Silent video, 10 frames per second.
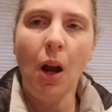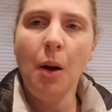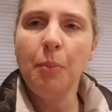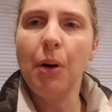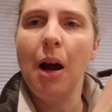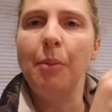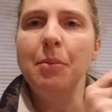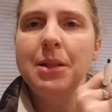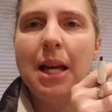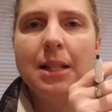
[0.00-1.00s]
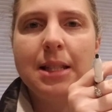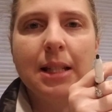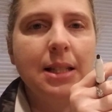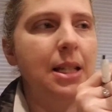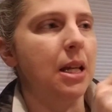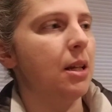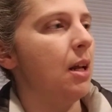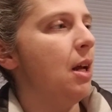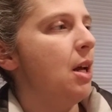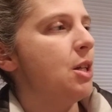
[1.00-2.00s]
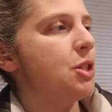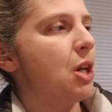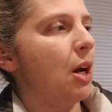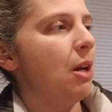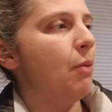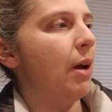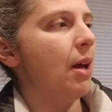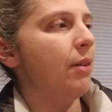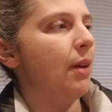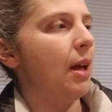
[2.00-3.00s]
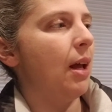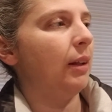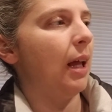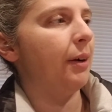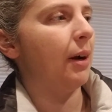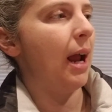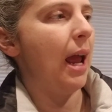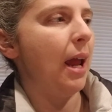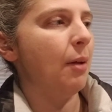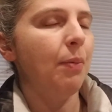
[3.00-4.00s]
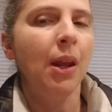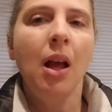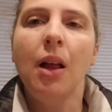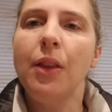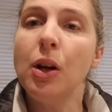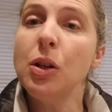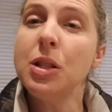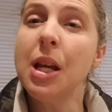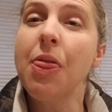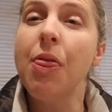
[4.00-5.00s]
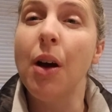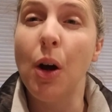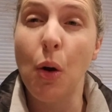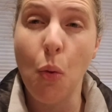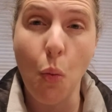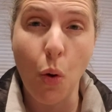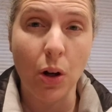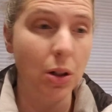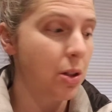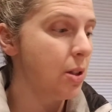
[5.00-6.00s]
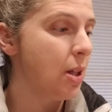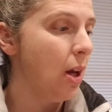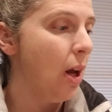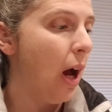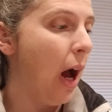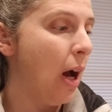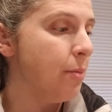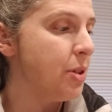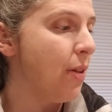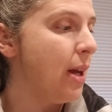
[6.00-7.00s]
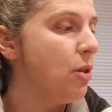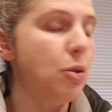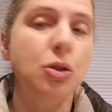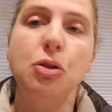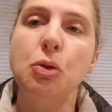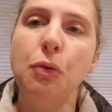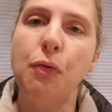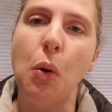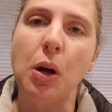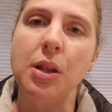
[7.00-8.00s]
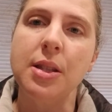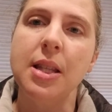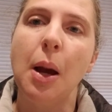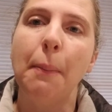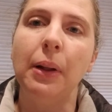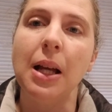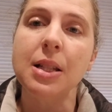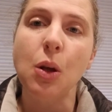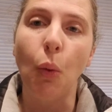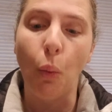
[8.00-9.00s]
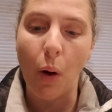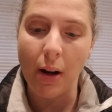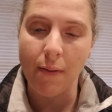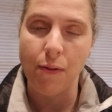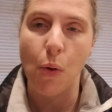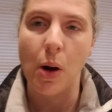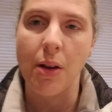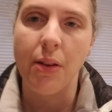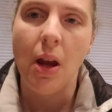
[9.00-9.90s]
on problem set 16, starting with letter A, they're using the words. So they use 2/4 plus 1/4.